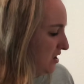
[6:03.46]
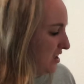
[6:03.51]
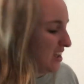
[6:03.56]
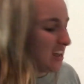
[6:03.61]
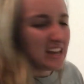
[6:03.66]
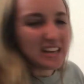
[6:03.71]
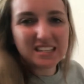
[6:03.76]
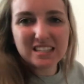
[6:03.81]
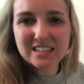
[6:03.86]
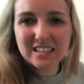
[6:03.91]

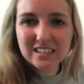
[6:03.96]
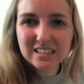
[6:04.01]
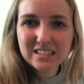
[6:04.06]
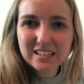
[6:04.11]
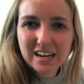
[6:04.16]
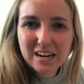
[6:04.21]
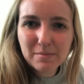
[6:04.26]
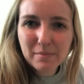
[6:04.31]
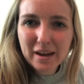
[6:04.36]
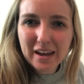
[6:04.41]
Is
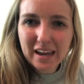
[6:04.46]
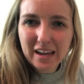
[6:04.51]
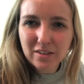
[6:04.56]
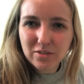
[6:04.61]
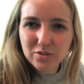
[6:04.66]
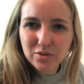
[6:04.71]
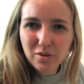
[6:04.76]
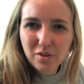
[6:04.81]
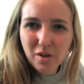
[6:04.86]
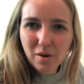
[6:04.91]
16 my
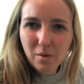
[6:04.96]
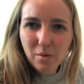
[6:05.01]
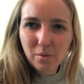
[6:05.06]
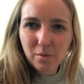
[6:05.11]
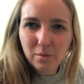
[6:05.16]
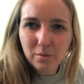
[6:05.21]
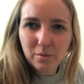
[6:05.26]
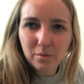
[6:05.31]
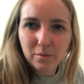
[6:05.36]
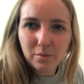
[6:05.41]
answer though,
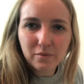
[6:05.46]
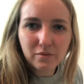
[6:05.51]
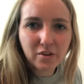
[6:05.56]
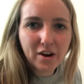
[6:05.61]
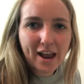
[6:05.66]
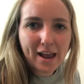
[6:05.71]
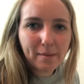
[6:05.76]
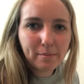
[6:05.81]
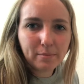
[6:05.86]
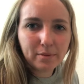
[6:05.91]
for
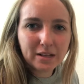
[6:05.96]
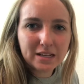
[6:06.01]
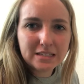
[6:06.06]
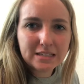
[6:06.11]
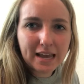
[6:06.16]
8 plus